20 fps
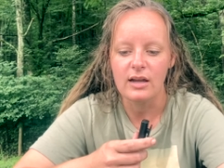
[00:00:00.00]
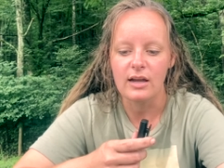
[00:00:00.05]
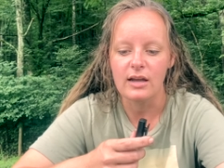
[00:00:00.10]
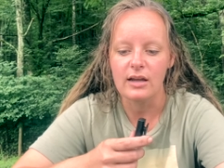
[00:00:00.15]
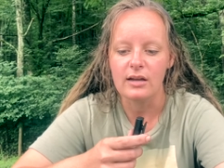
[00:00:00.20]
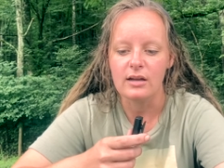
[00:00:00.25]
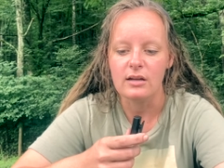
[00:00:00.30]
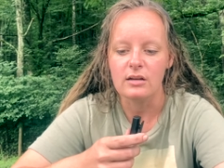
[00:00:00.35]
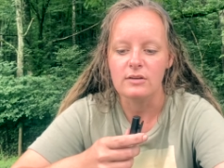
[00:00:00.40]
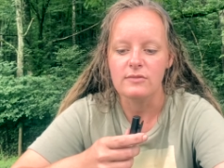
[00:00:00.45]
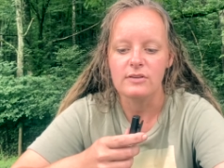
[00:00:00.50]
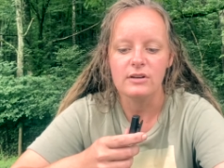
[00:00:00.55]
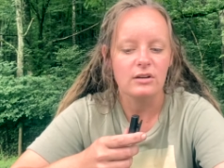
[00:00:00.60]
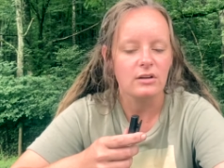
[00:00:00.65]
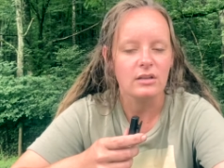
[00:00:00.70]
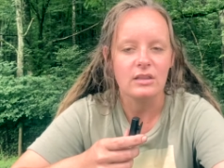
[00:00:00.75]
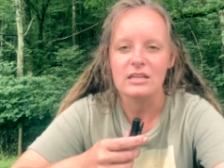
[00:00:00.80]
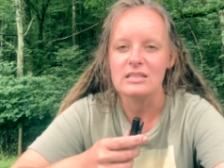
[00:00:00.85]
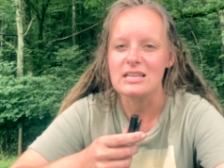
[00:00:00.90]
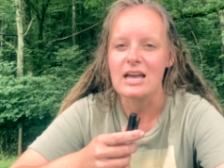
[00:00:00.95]
and
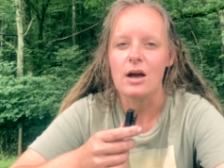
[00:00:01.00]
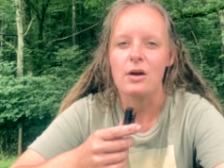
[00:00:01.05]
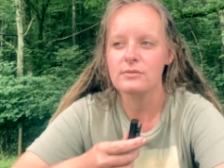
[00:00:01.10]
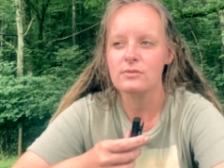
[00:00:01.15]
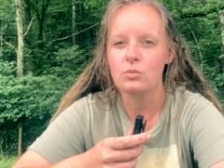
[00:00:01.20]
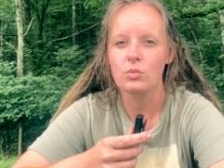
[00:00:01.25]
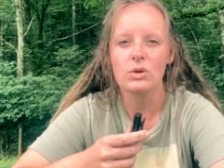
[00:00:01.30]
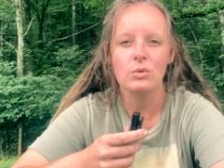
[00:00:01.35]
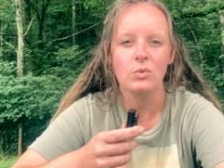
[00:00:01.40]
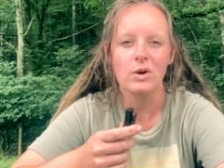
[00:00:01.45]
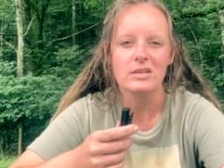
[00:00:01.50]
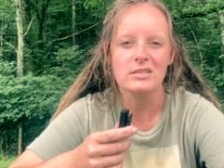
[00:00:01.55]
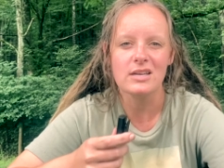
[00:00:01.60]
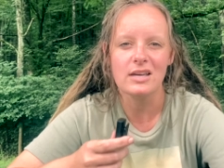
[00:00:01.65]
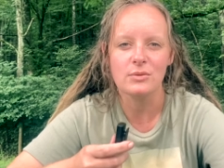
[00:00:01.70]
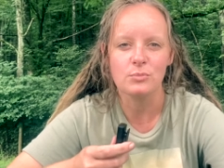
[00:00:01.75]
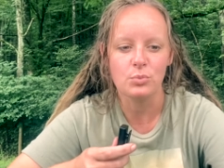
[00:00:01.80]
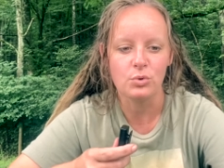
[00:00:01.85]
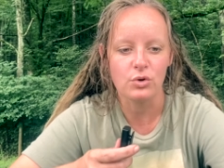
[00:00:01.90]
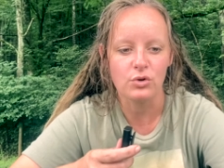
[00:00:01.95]
figuring things out. We want to
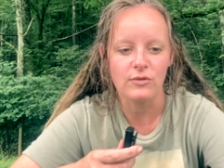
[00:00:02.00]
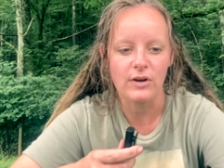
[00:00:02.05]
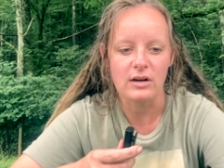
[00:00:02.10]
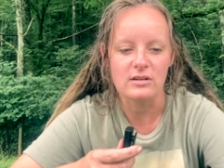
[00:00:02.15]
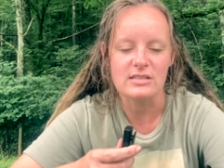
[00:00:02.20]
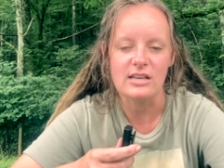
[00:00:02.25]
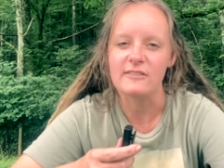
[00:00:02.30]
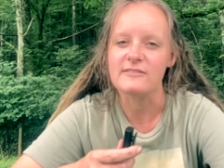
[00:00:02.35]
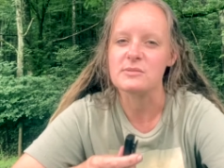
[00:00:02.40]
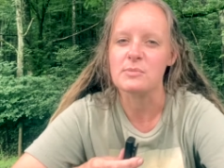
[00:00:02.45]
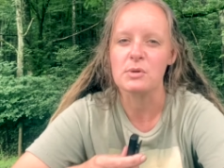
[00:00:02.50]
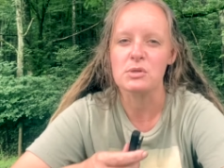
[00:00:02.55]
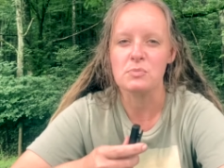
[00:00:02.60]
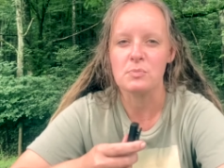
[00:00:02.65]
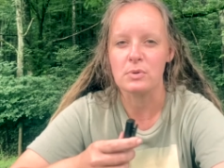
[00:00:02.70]
improve ourselves both